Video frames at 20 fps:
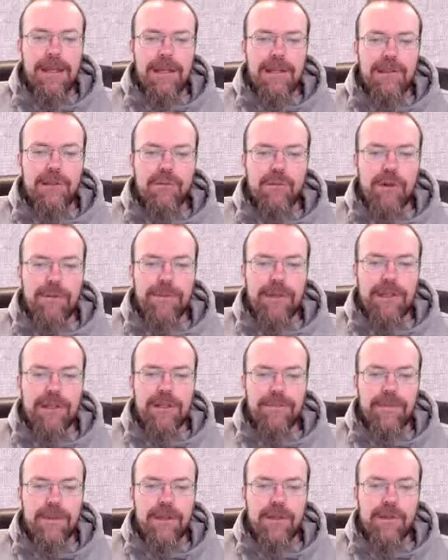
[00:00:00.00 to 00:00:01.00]
The woman
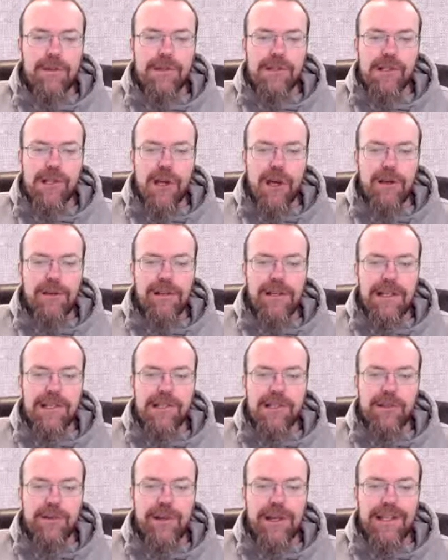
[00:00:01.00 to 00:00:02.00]
you saw is
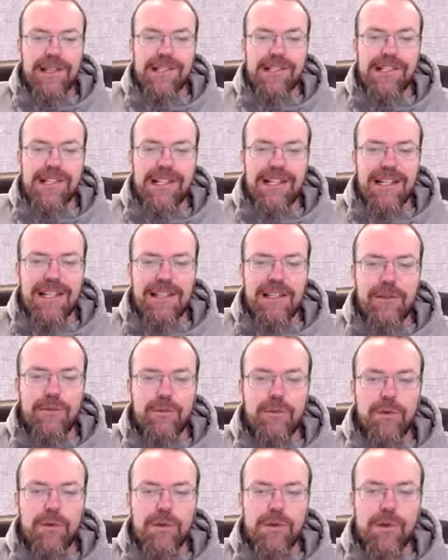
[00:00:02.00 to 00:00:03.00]
the great city that
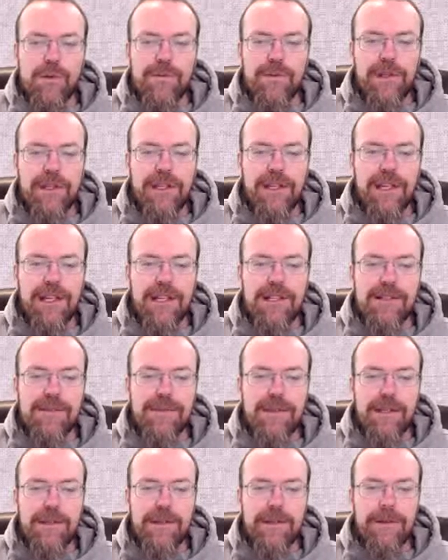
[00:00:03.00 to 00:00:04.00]
rules over the kings of
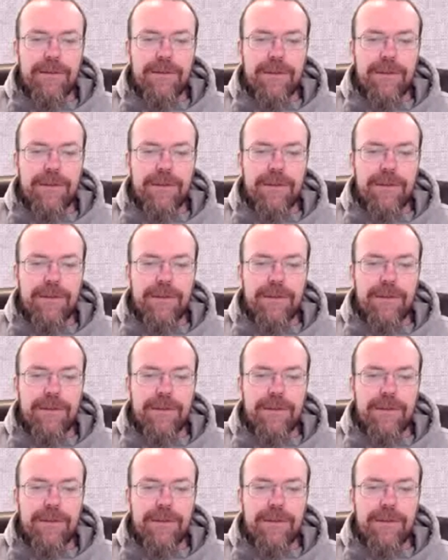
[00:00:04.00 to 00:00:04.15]
the earth.